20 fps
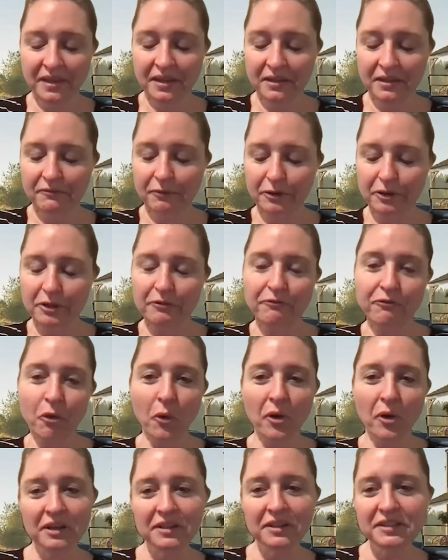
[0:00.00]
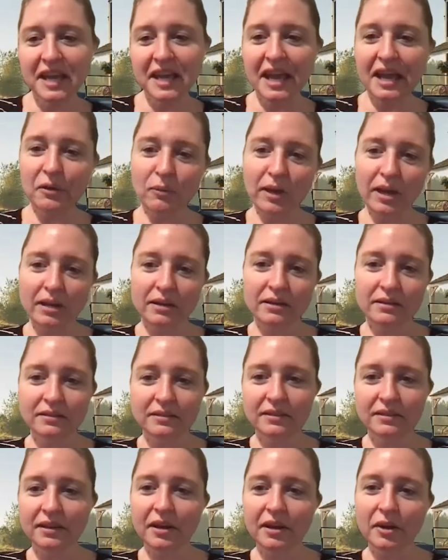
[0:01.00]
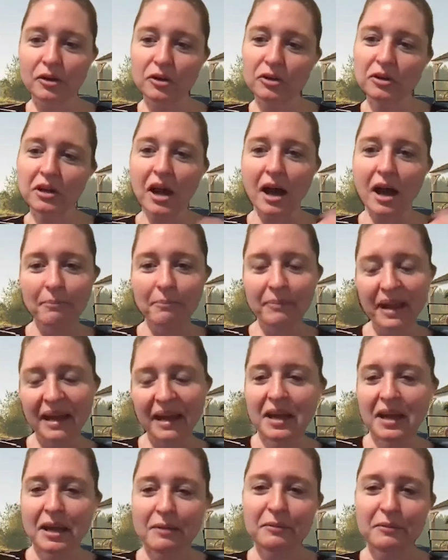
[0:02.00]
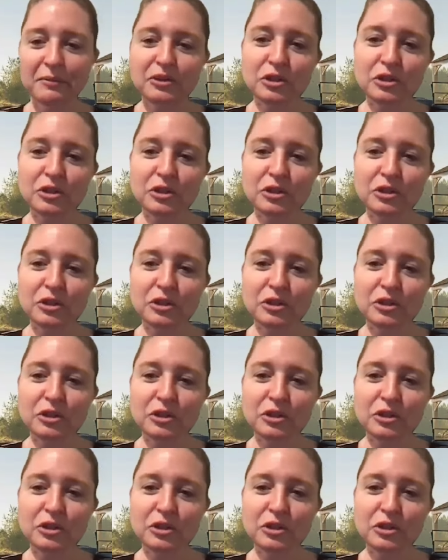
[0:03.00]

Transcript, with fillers: yeah for the foil to edwin you know good cop that mm-hmm.